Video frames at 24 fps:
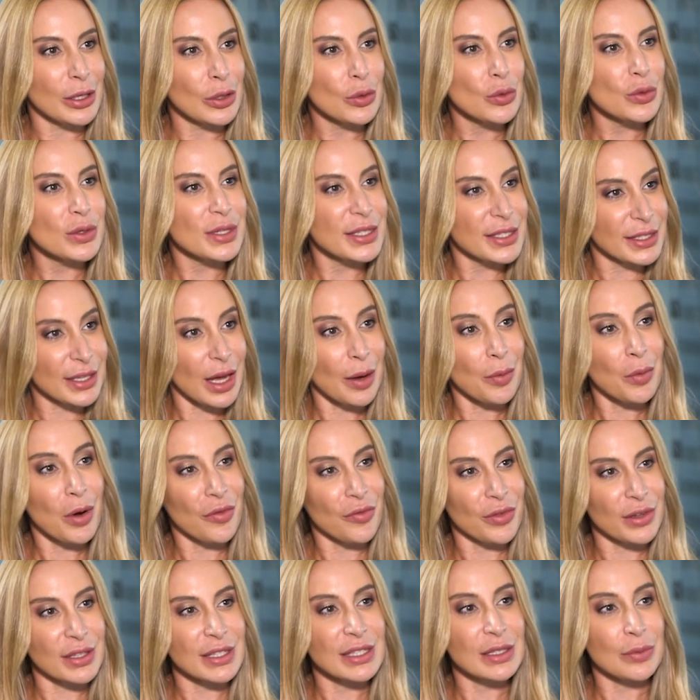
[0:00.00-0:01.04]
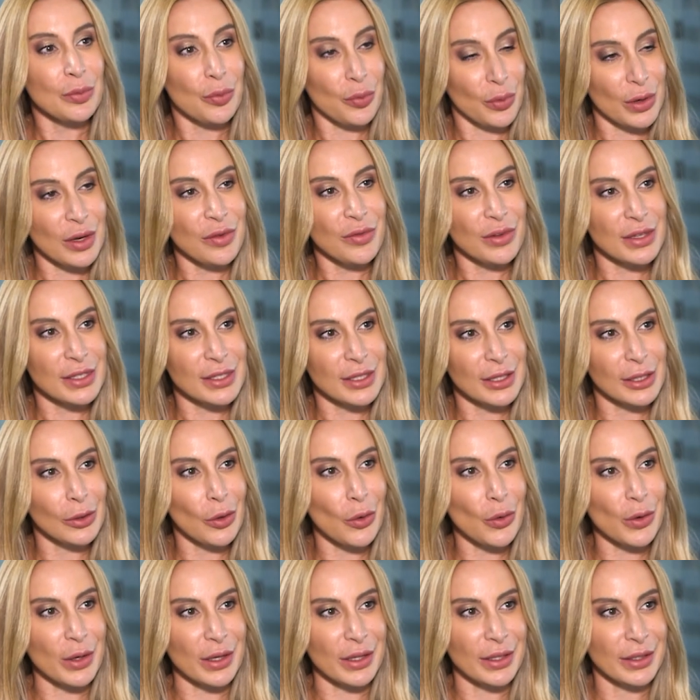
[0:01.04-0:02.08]
lose some of its previous
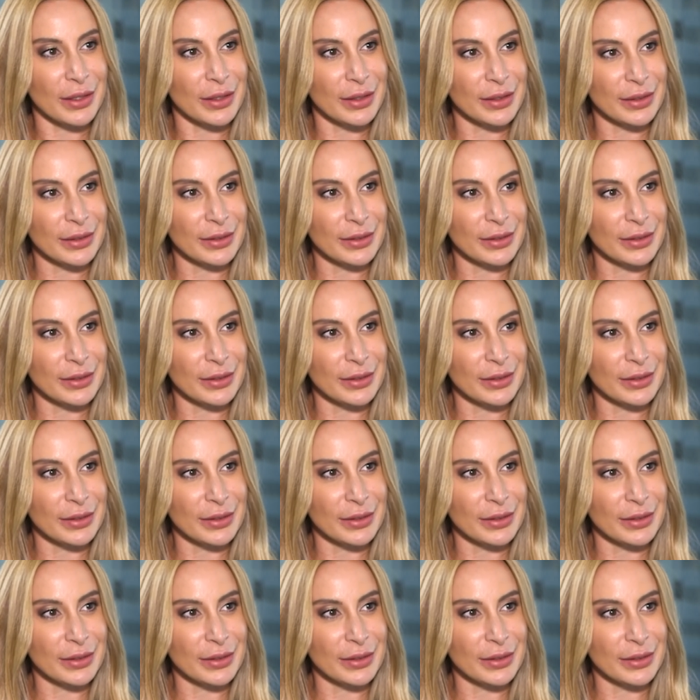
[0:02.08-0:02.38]
glory?